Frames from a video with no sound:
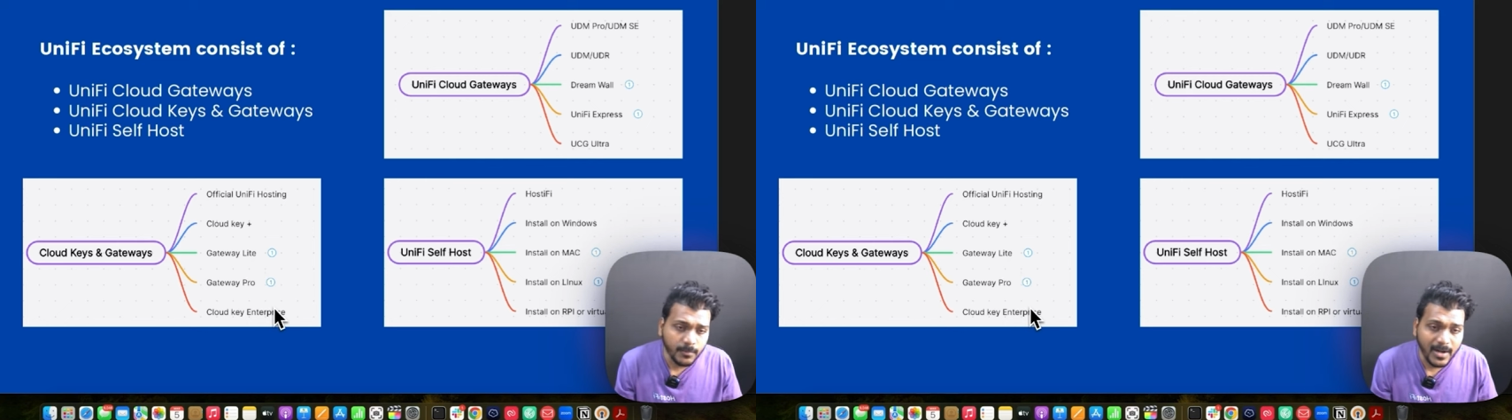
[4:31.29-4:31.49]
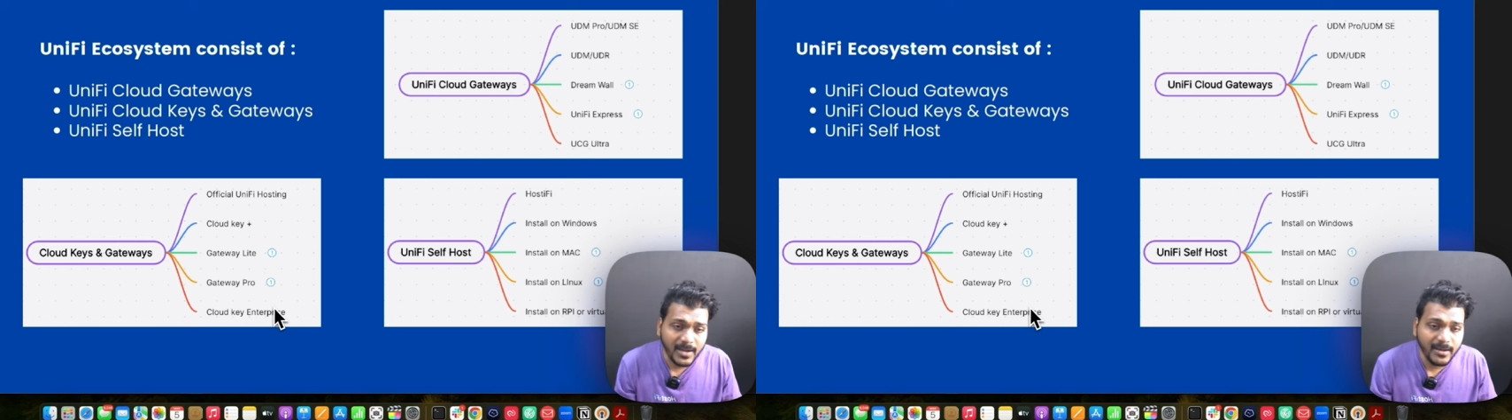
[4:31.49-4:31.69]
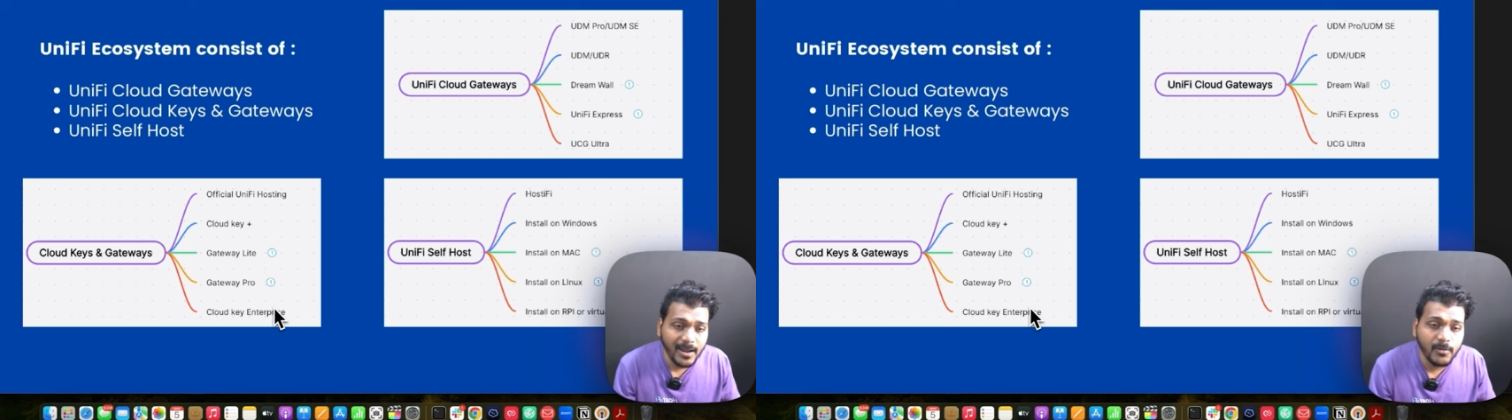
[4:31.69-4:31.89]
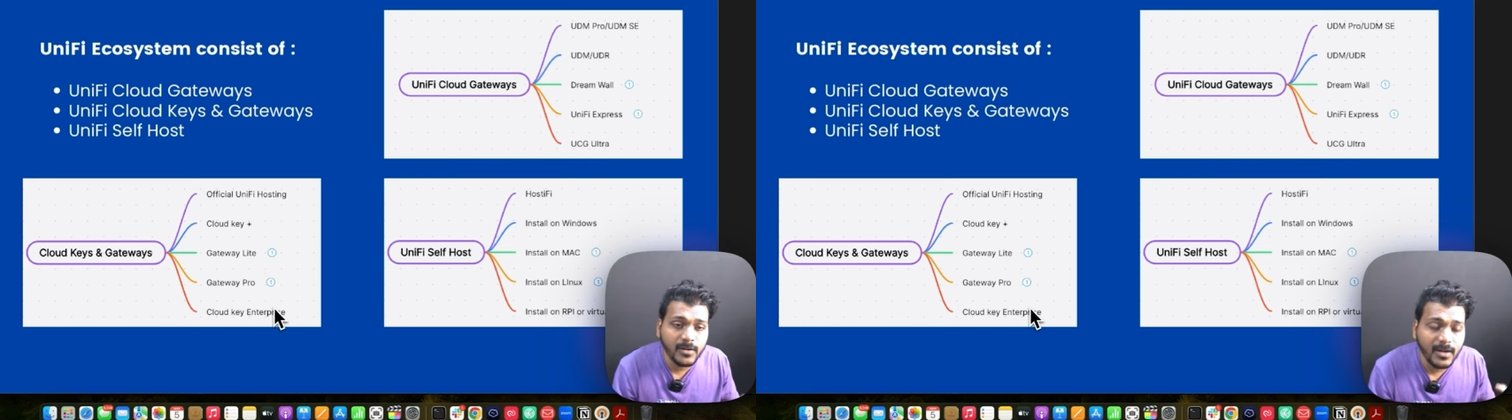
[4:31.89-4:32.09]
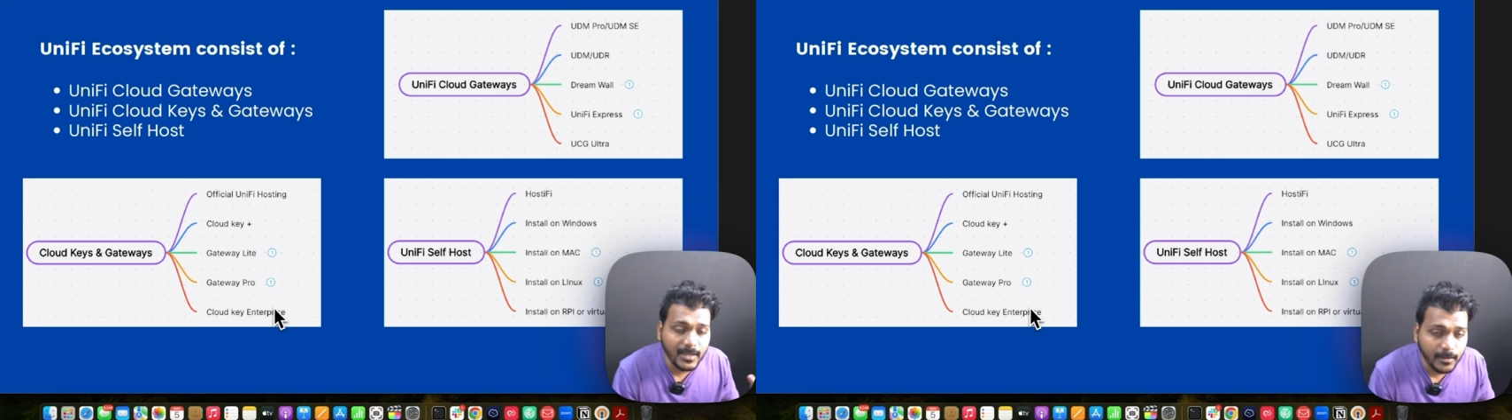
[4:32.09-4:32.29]
party
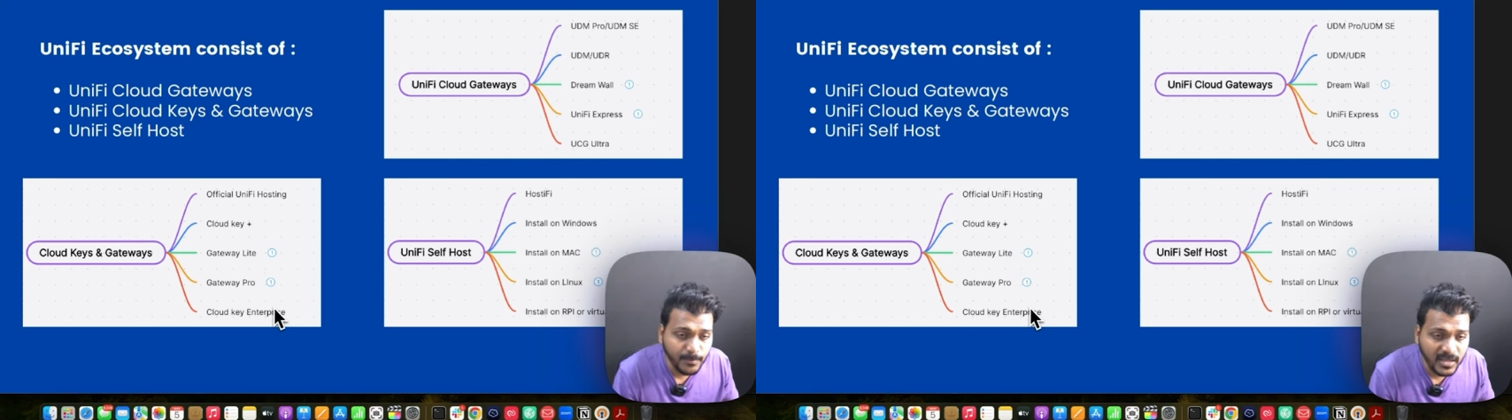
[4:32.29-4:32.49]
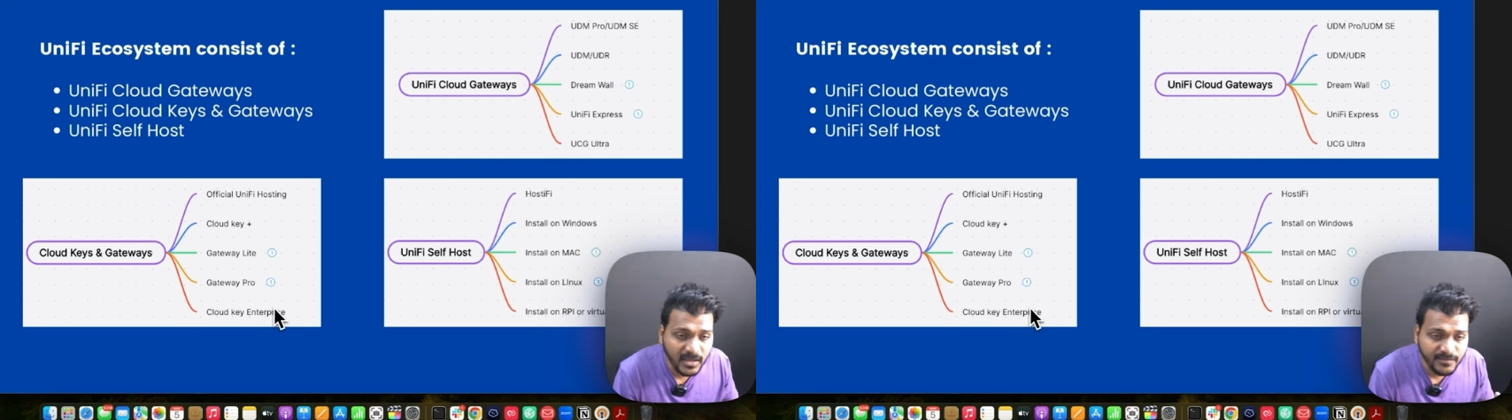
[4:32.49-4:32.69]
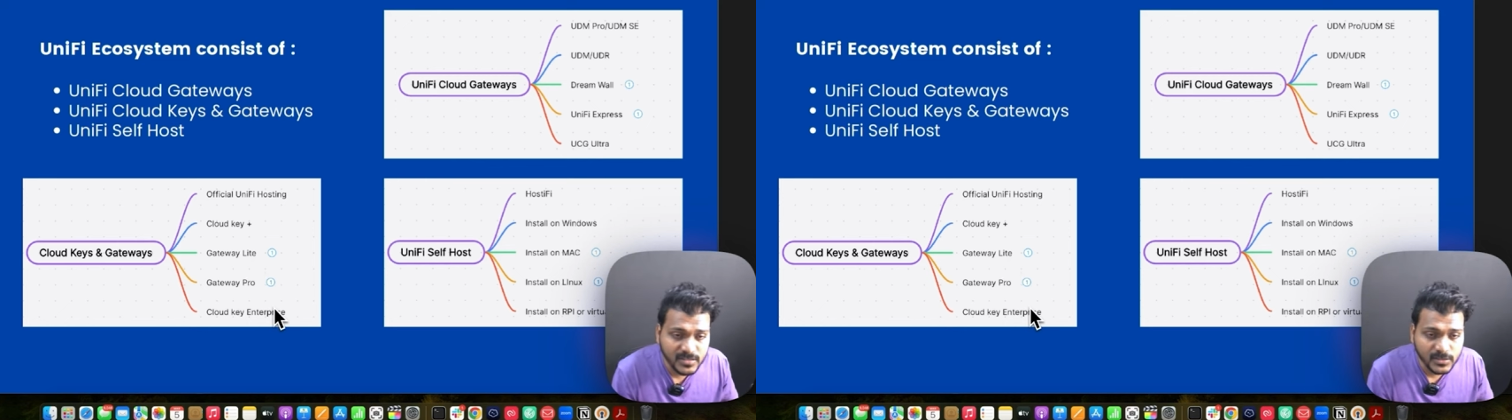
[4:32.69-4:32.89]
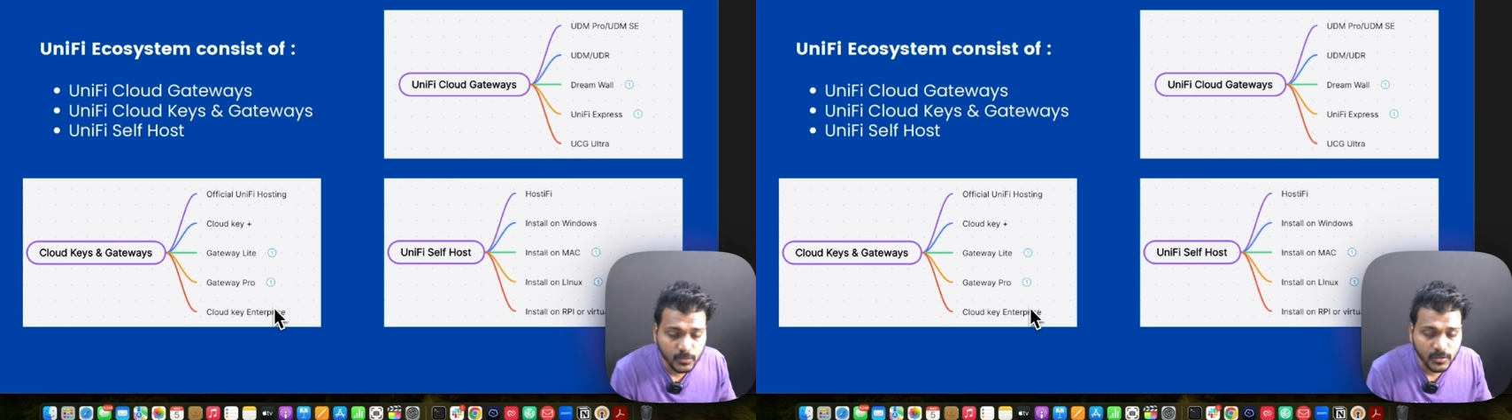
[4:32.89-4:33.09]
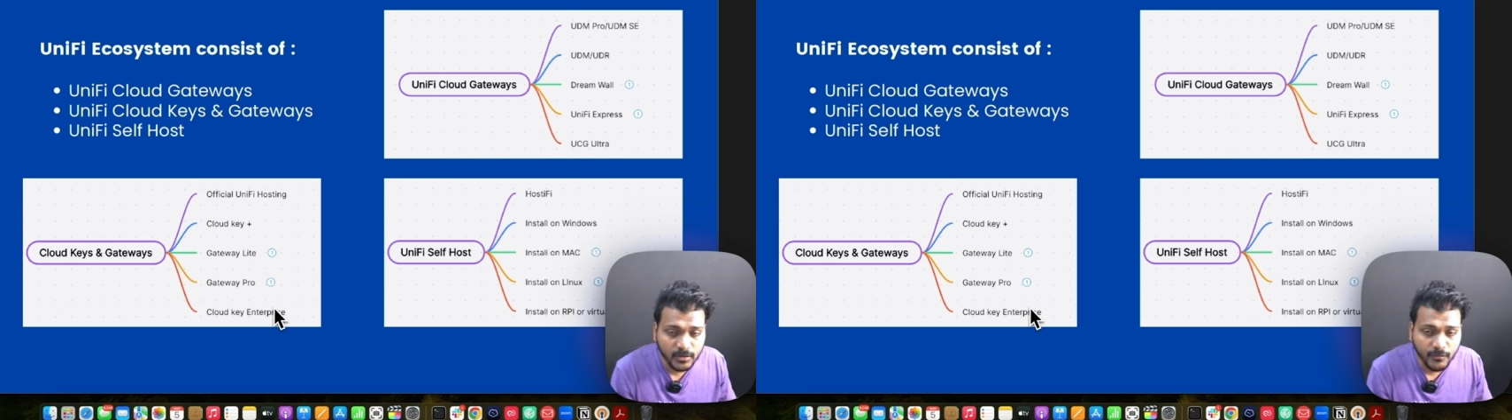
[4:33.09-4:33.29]
router like a pfSense,
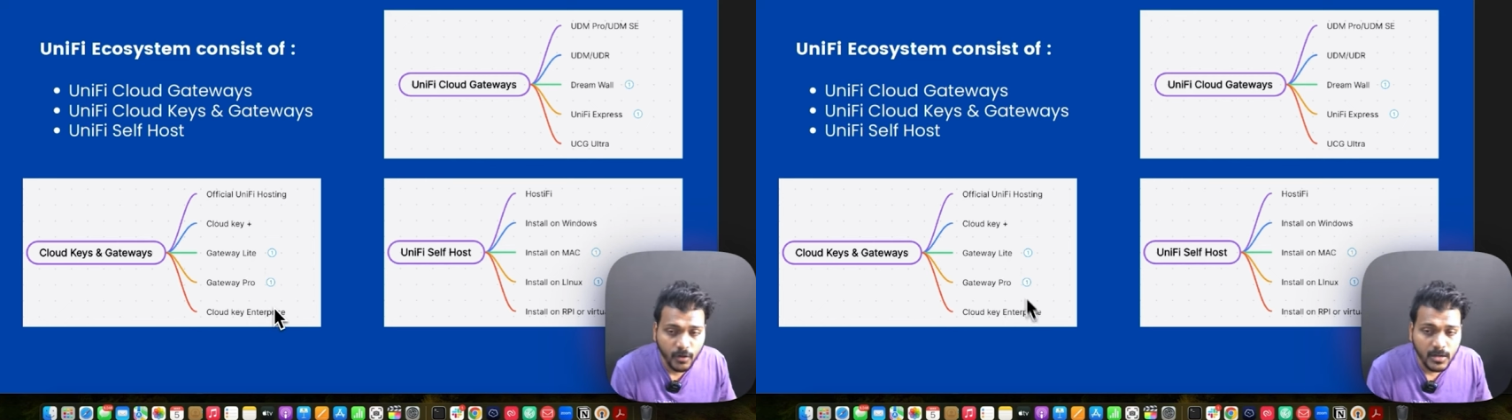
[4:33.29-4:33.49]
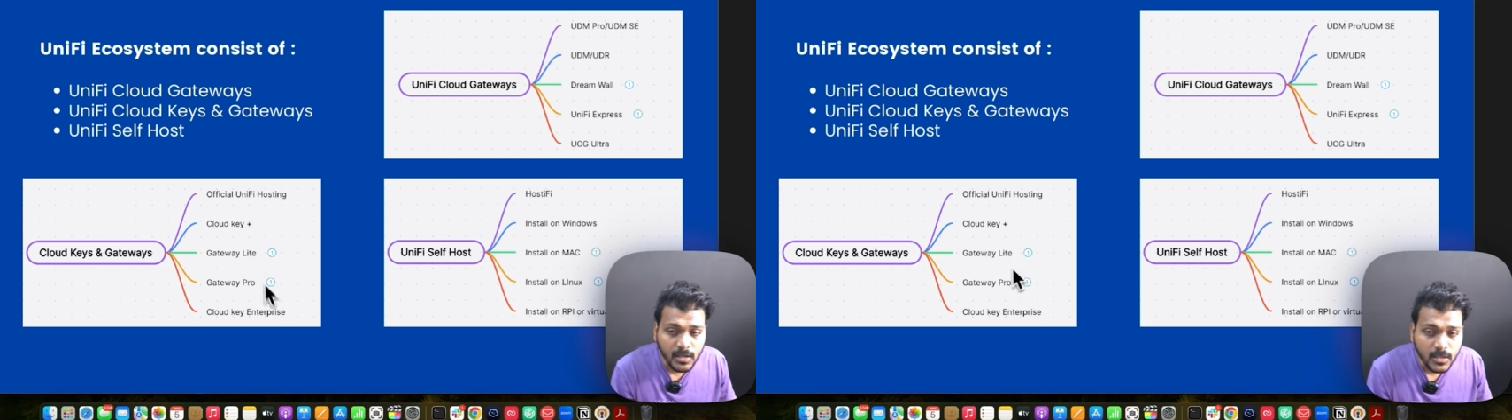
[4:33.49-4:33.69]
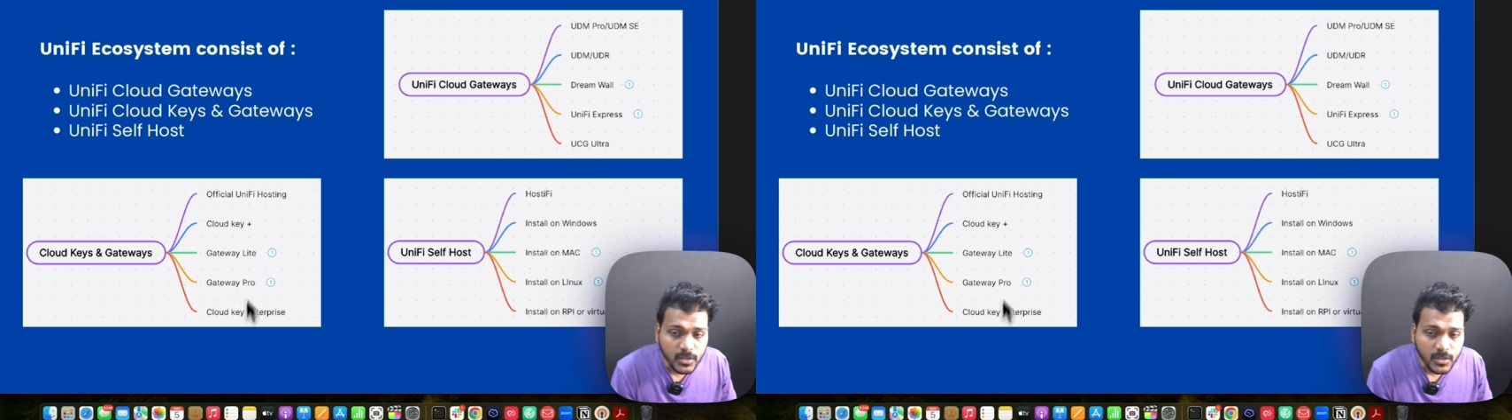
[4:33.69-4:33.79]
SonicWall,